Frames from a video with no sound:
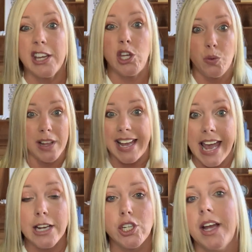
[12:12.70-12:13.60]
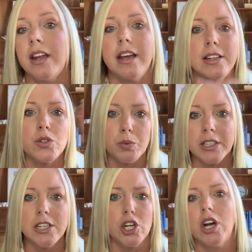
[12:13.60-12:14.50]
you were like, hey Jen, it's
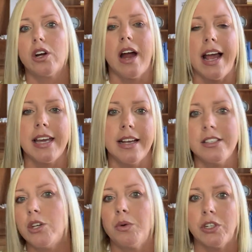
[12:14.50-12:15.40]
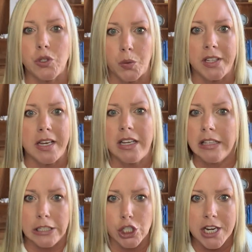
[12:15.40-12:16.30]
really dark, or I can't see where it's really
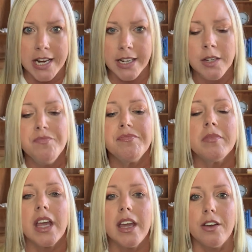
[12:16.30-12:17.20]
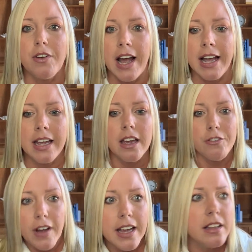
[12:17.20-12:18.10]
glitchy. If
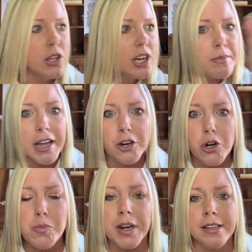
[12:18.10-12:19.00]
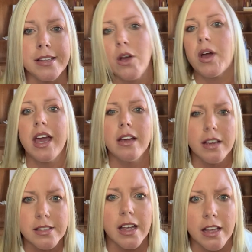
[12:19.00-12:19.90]
I look at my group and I say, okay,
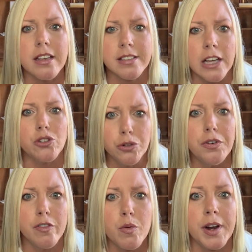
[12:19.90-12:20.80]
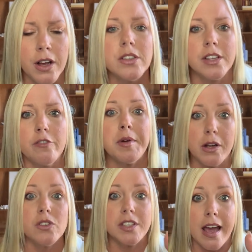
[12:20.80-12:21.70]
is that true for everyone else? And everybody
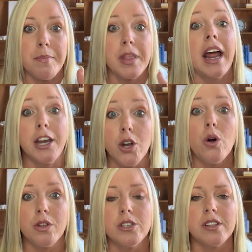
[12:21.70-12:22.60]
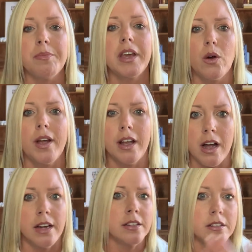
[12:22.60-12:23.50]
goes, yep, then I know there's something going
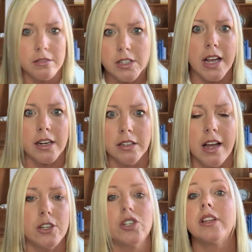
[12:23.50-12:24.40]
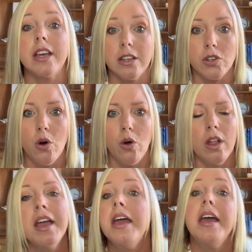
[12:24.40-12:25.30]
on technologically as a
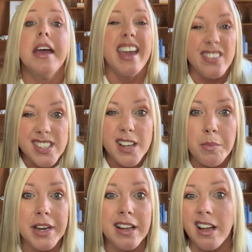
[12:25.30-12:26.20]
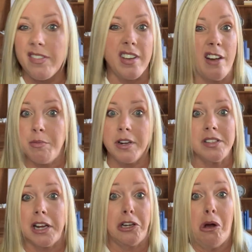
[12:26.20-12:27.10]
whole. If everybody's
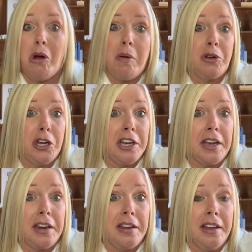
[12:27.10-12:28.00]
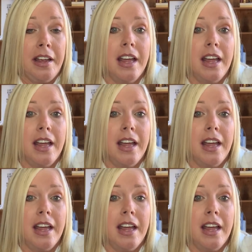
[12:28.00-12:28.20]
like, no, I'm good,